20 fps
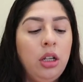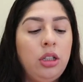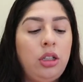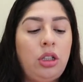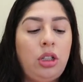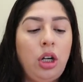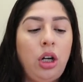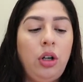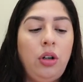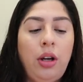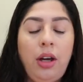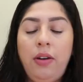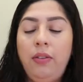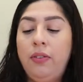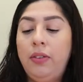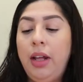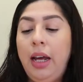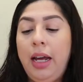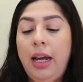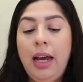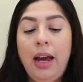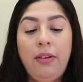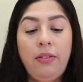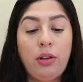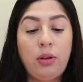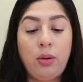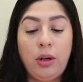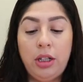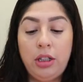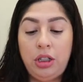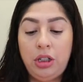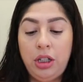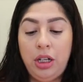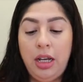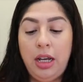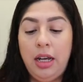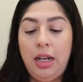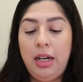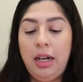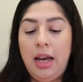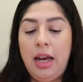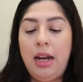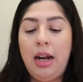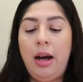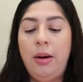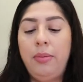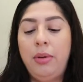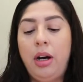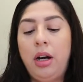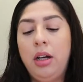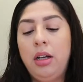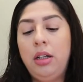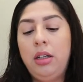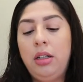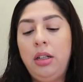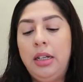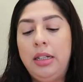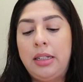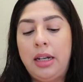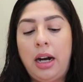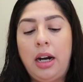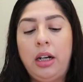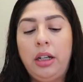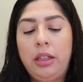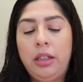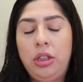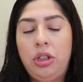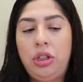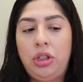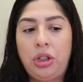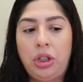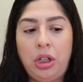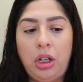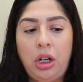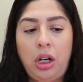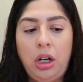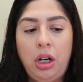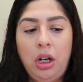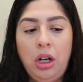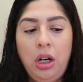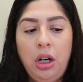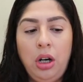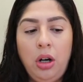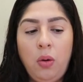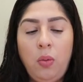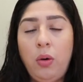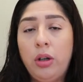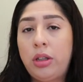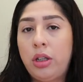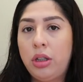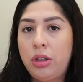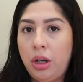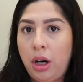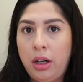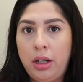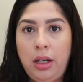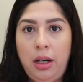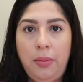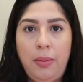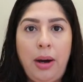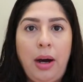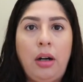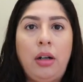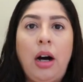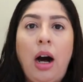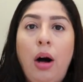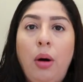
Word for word: So if they have a question and I'm not entirely sure what they're talking about,